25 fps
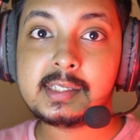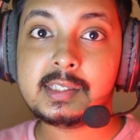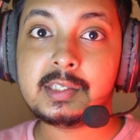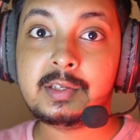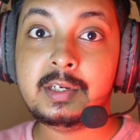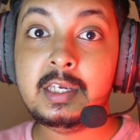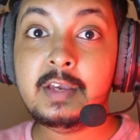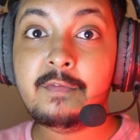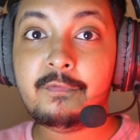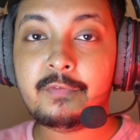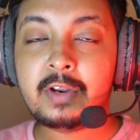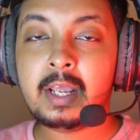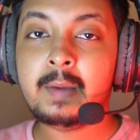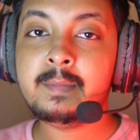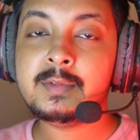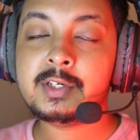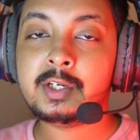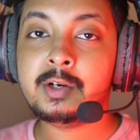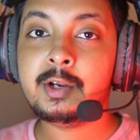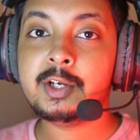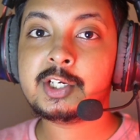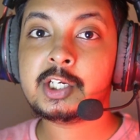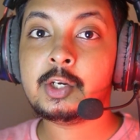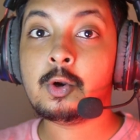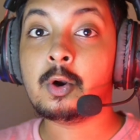3 frame
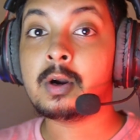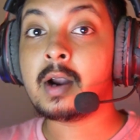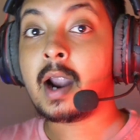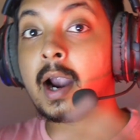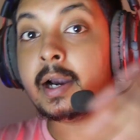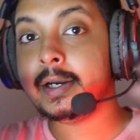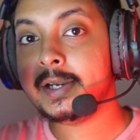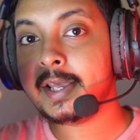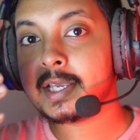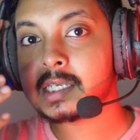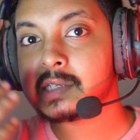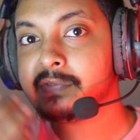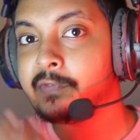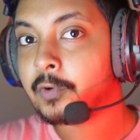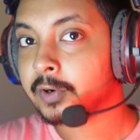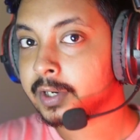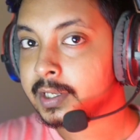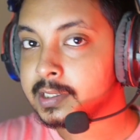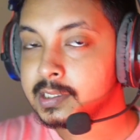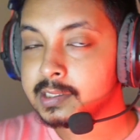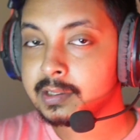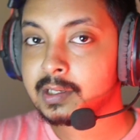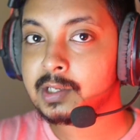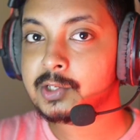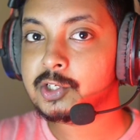generation on RTX 40
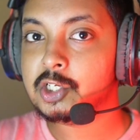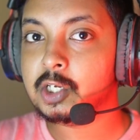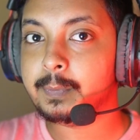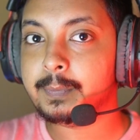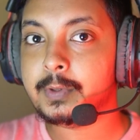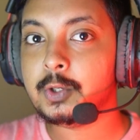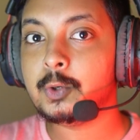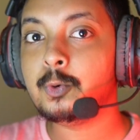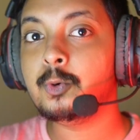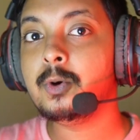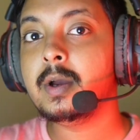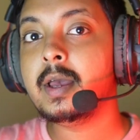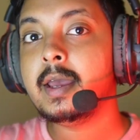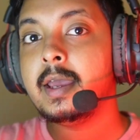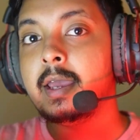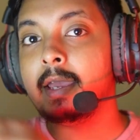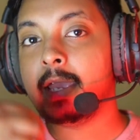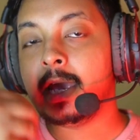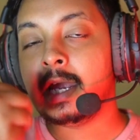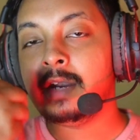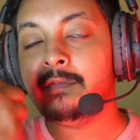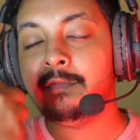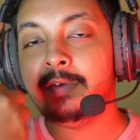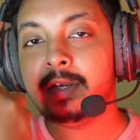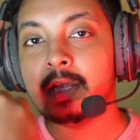series GPU,
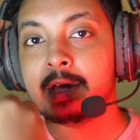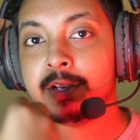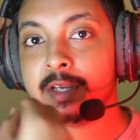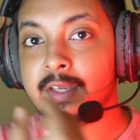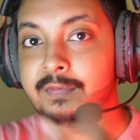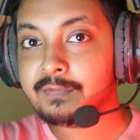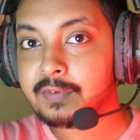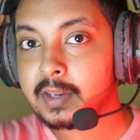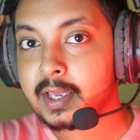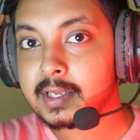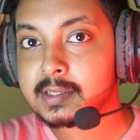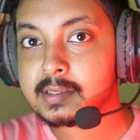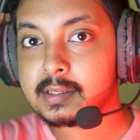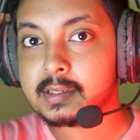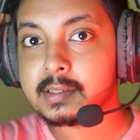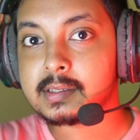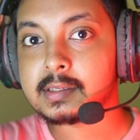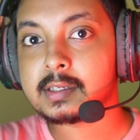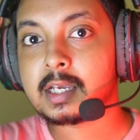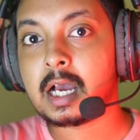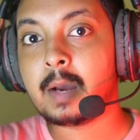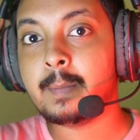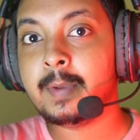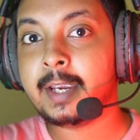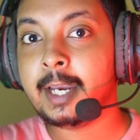NVIDIA Reflex
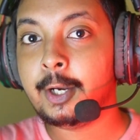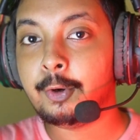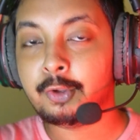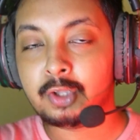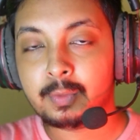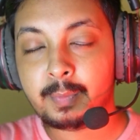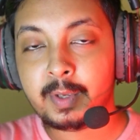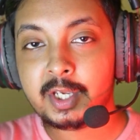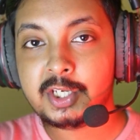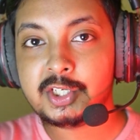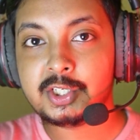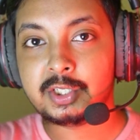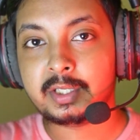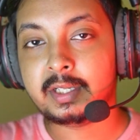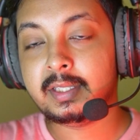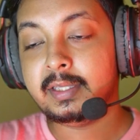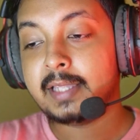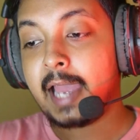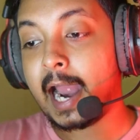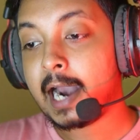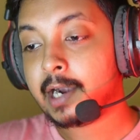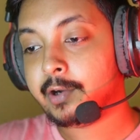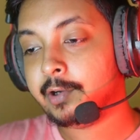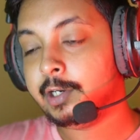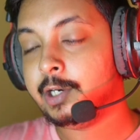is coming into the picture, and
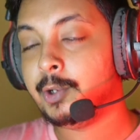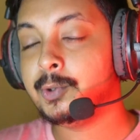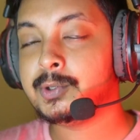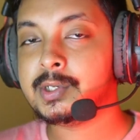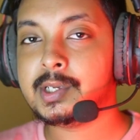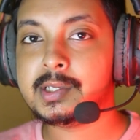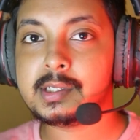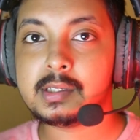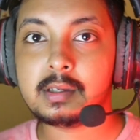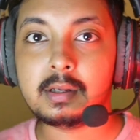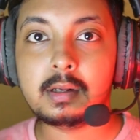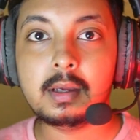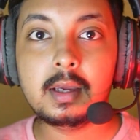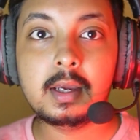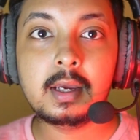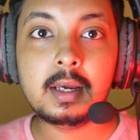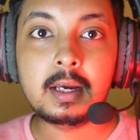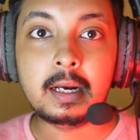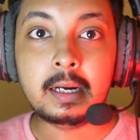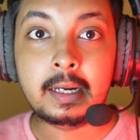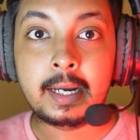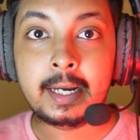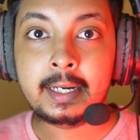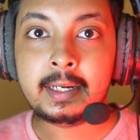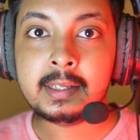that reduces
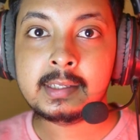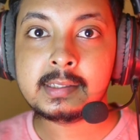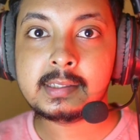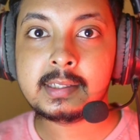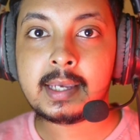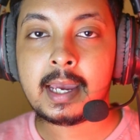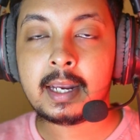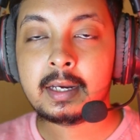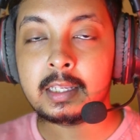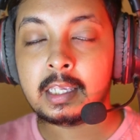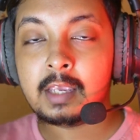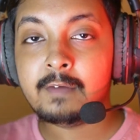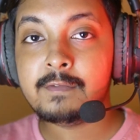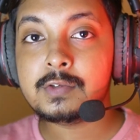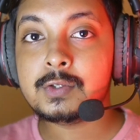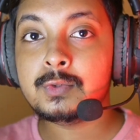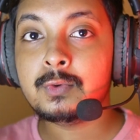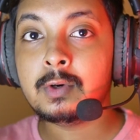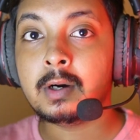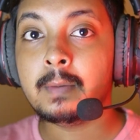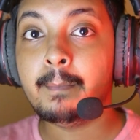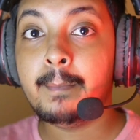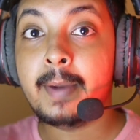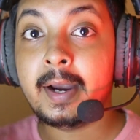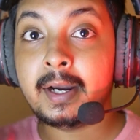latency and gives
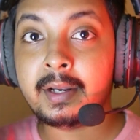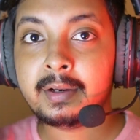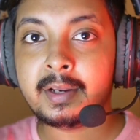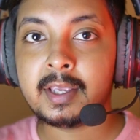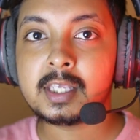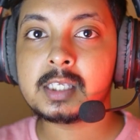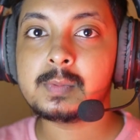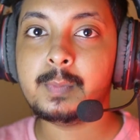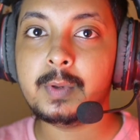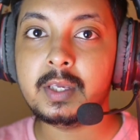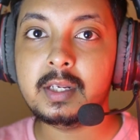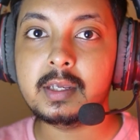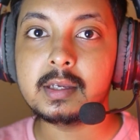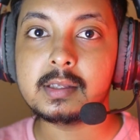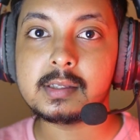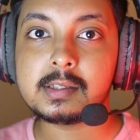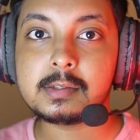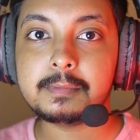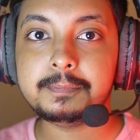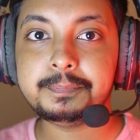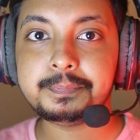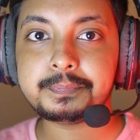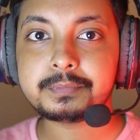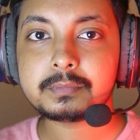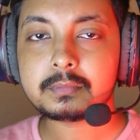you a better experience.